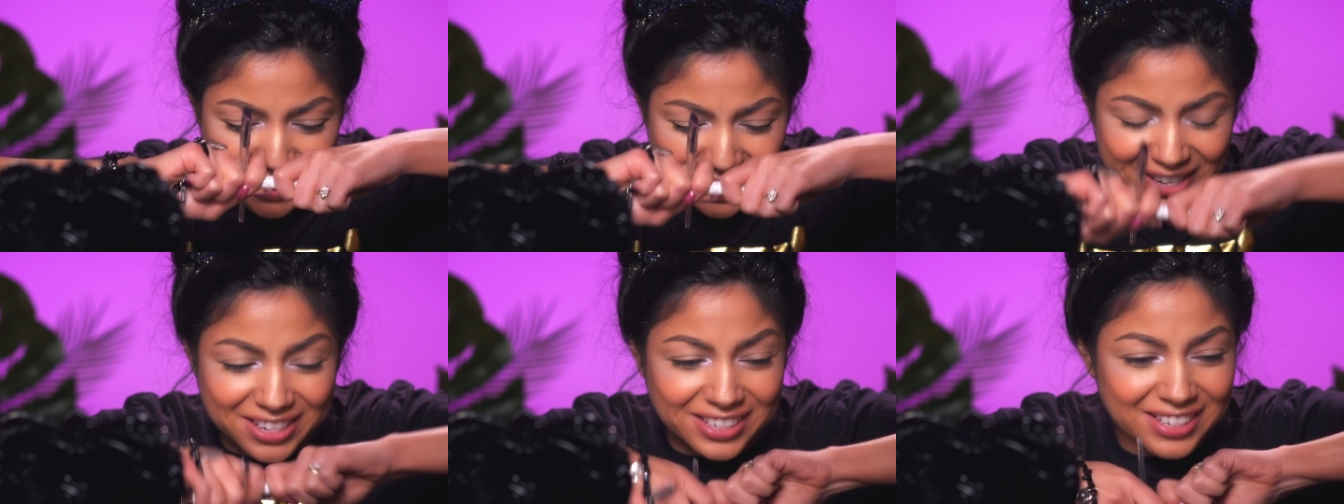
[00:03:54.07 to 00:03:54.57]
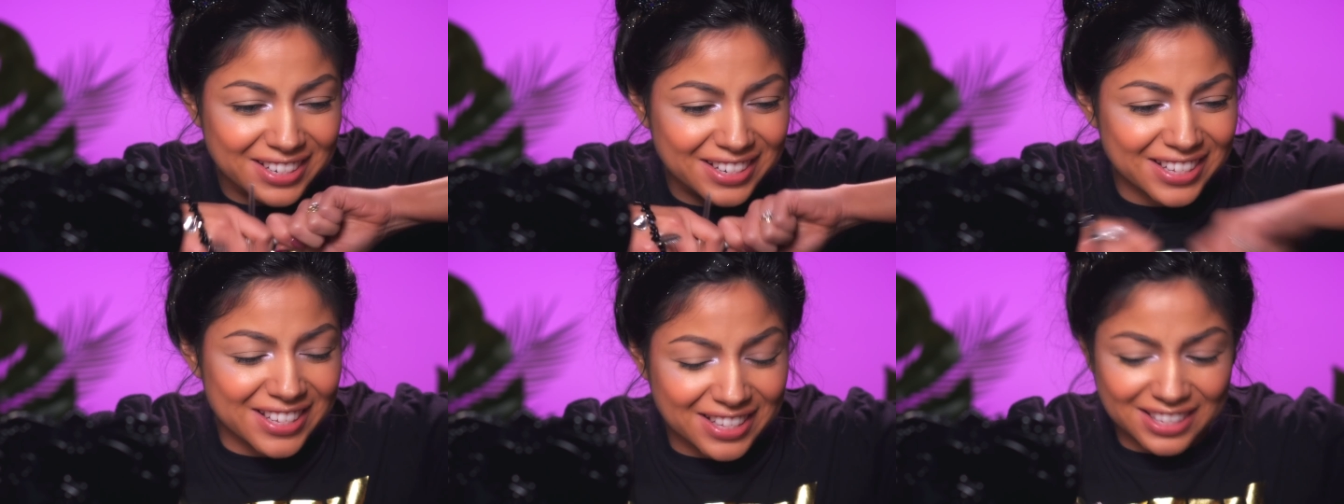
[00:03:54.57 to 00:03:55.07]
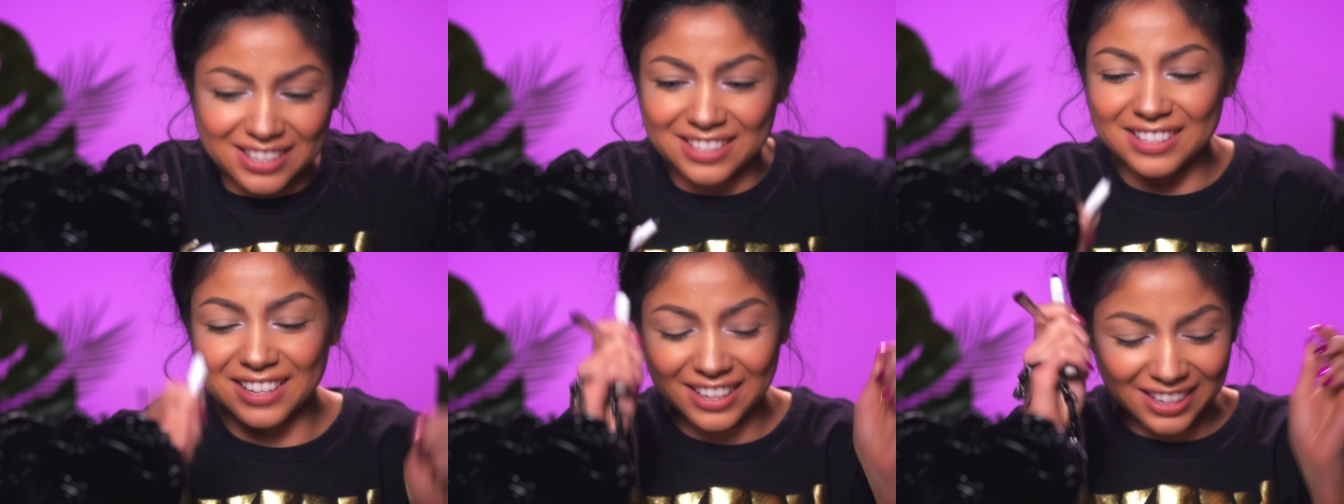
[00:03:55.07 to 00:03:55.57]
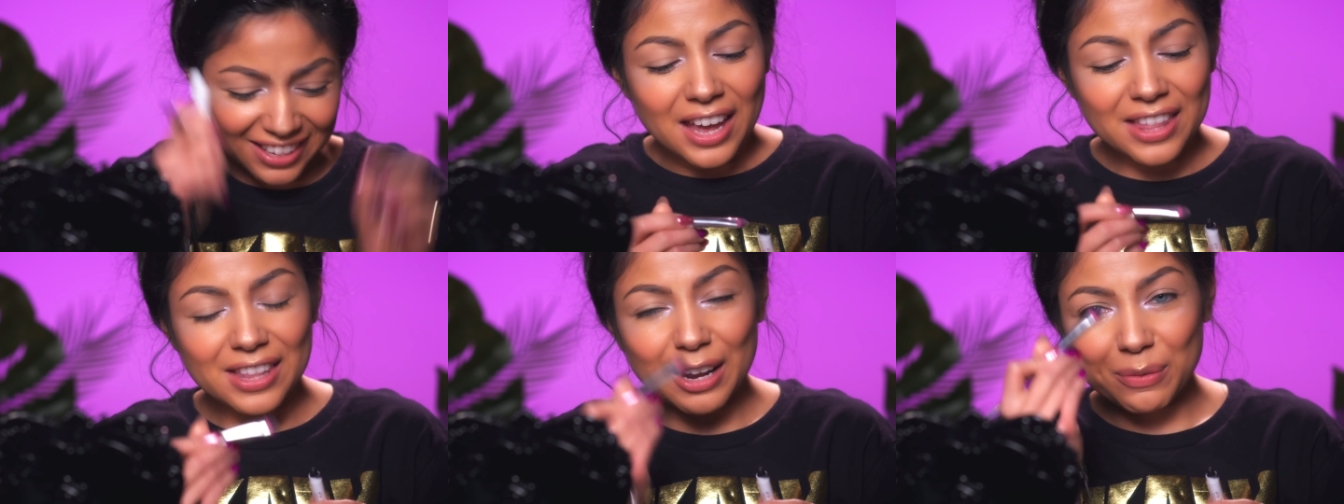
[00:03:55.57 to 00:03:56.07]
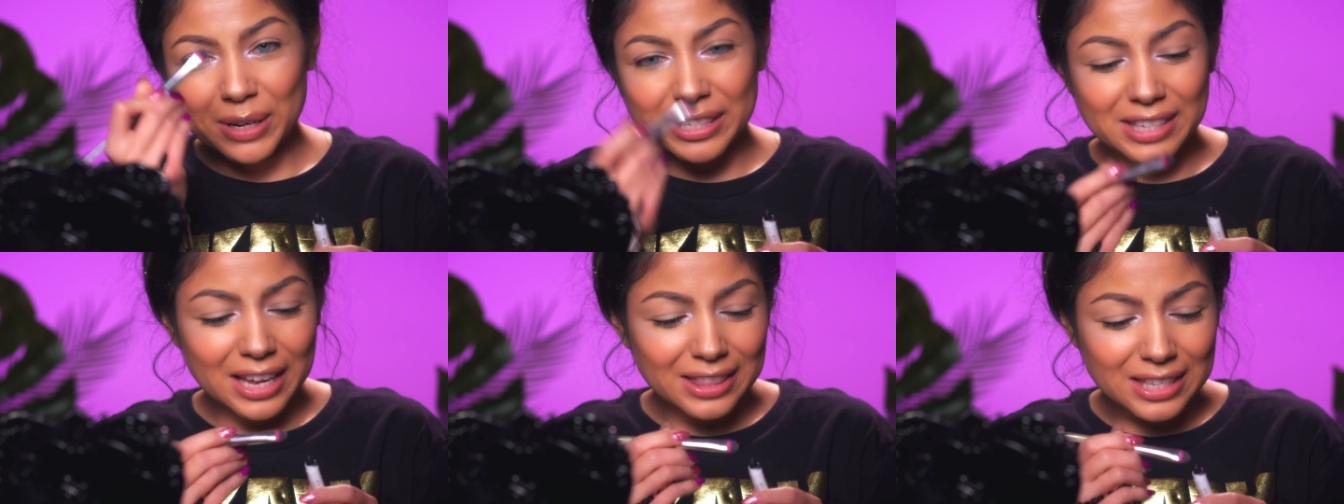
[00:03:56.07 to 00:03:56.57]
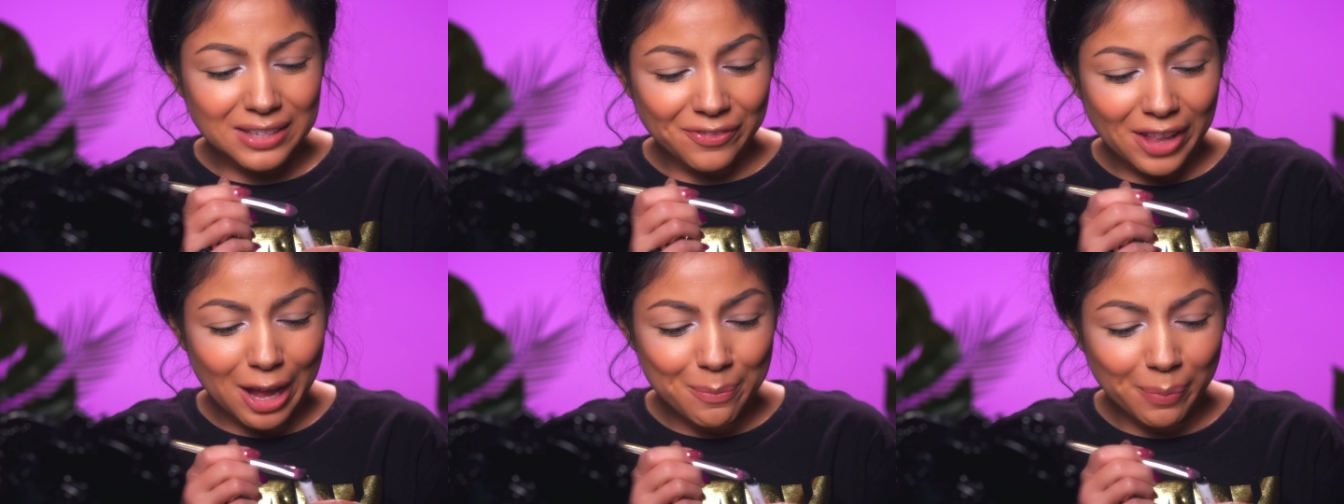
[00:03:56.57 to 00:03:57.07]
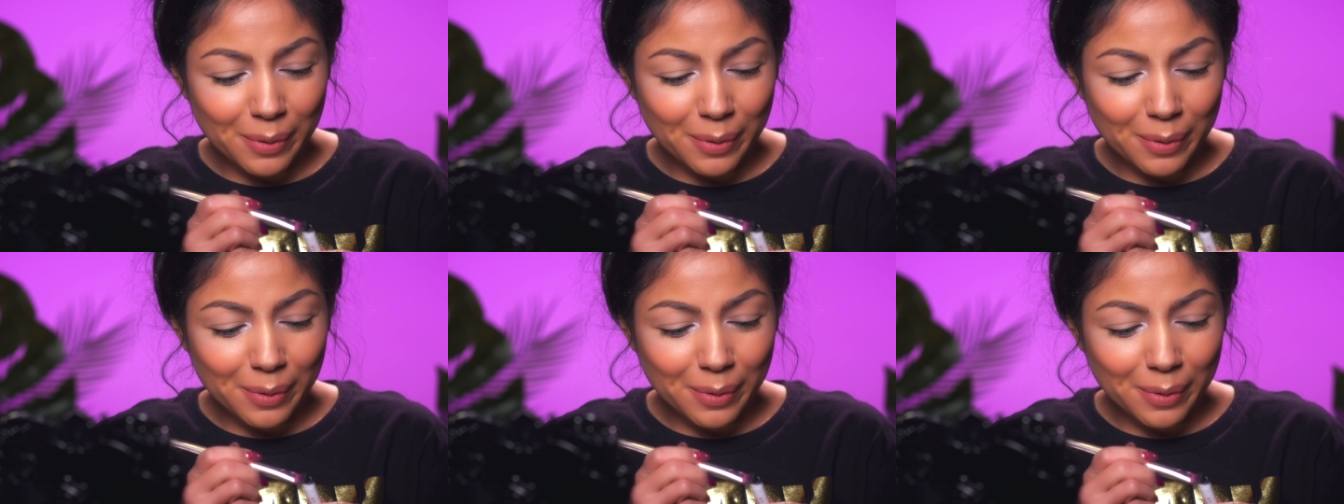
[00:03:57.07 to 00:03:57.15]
my gosh, got it. And then I'm gonna take this flat